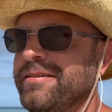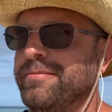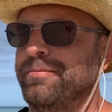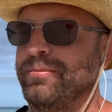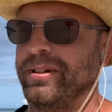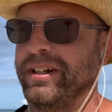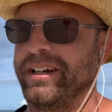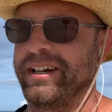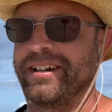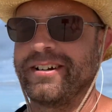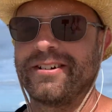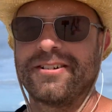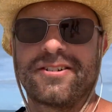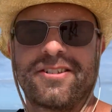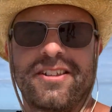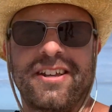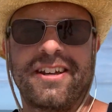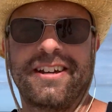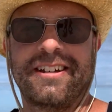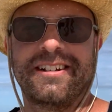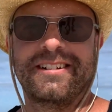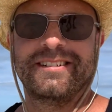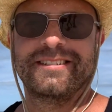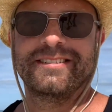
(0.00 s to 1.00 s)
players
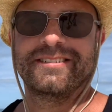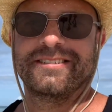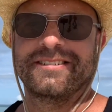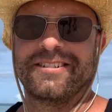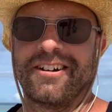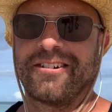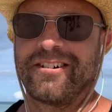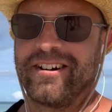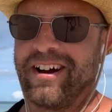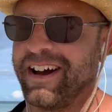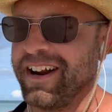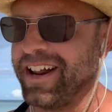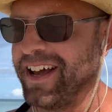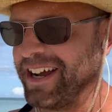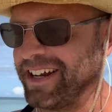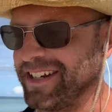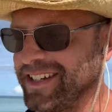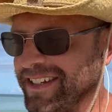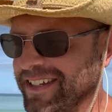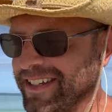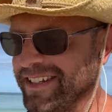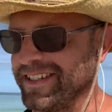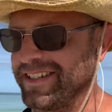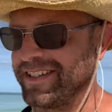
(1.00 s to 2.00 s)
that are not
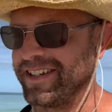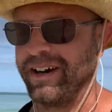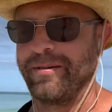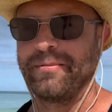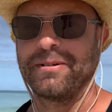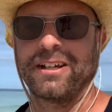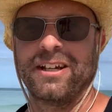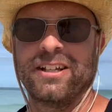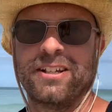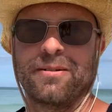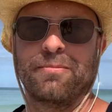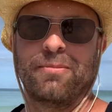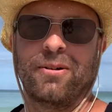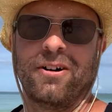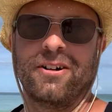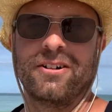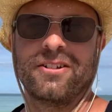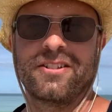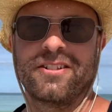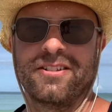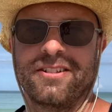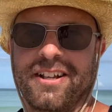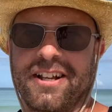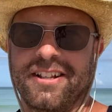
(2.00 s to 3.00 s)
Hexicans coming into
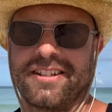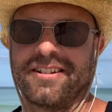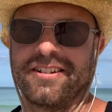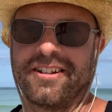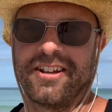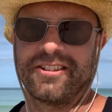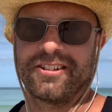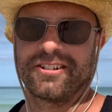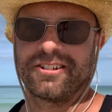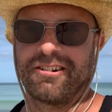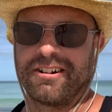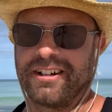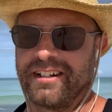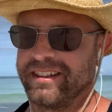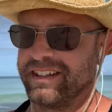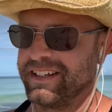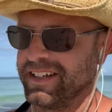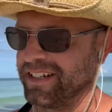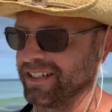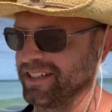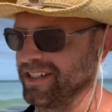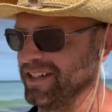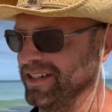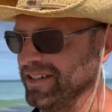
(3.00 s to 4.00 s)
Pulse, and that's another great
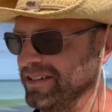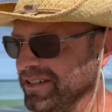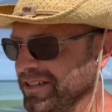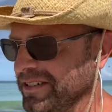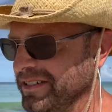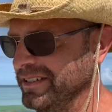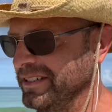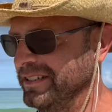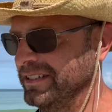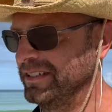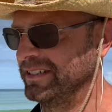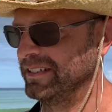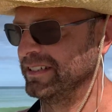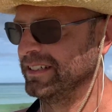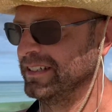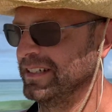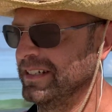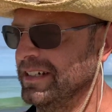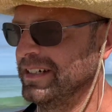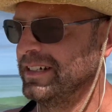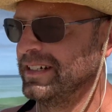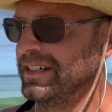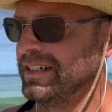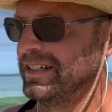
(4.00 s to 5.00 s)
thing too.
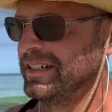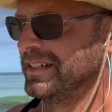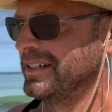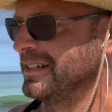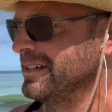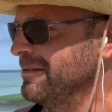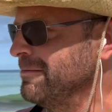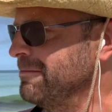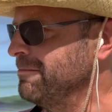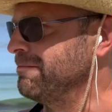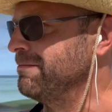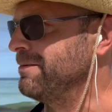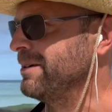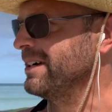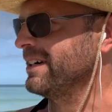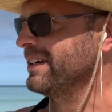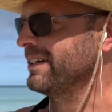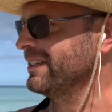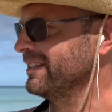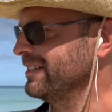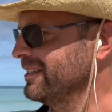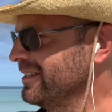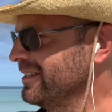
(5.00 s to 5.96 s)
But